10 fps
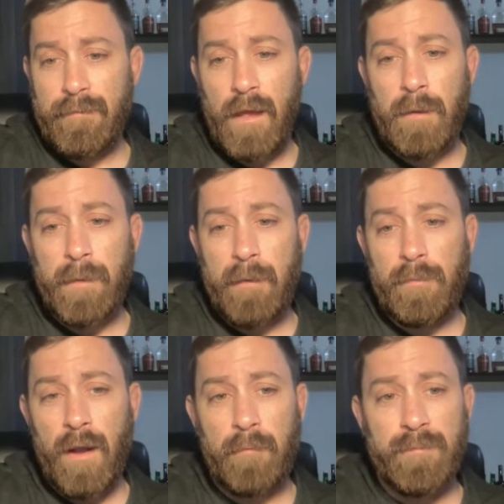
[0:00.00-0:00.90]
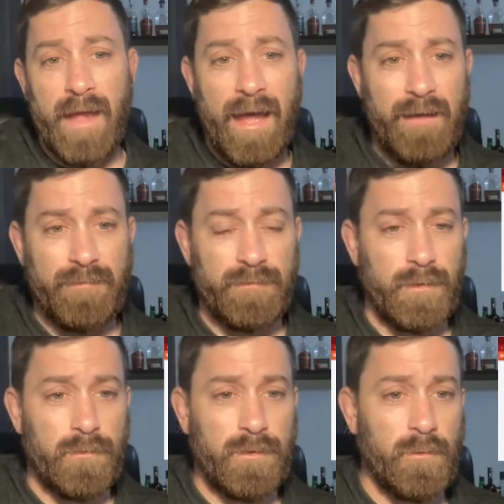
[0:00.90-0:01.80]
a bad problem to have
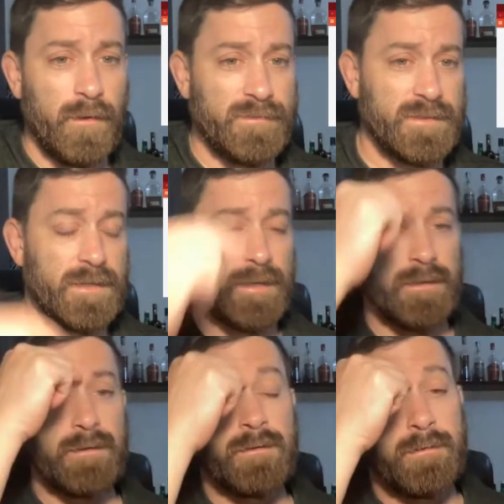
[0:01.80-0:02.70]
if you're the UFC.